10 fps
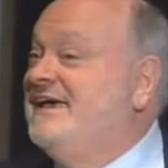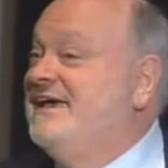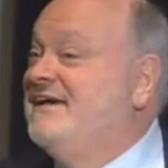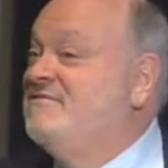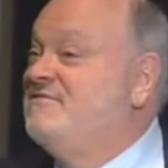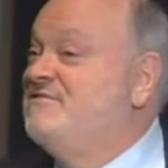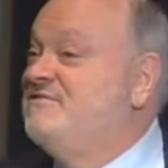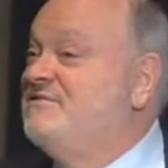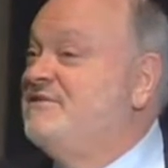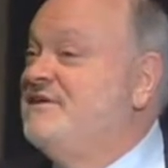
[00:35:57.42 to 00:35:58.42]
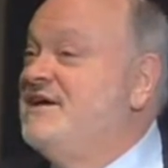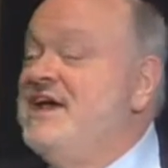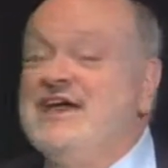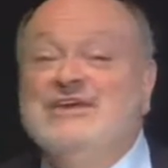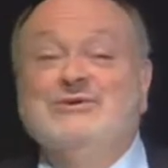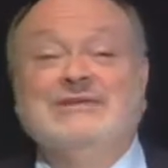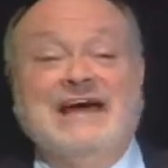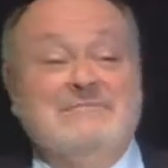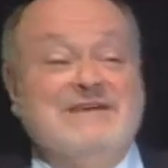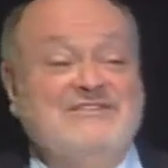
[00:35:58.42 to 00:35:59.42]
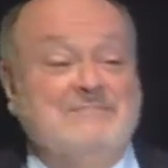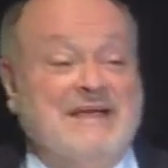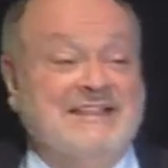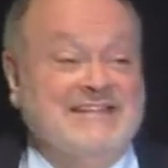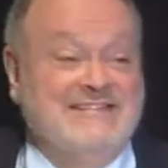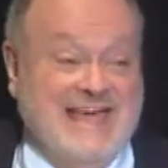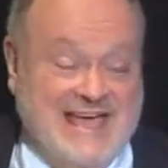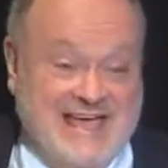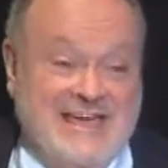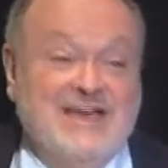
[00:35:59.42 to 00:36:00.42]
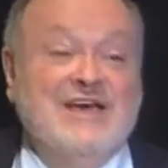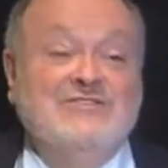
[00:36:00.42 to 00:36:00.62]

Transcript: if you let me spend a day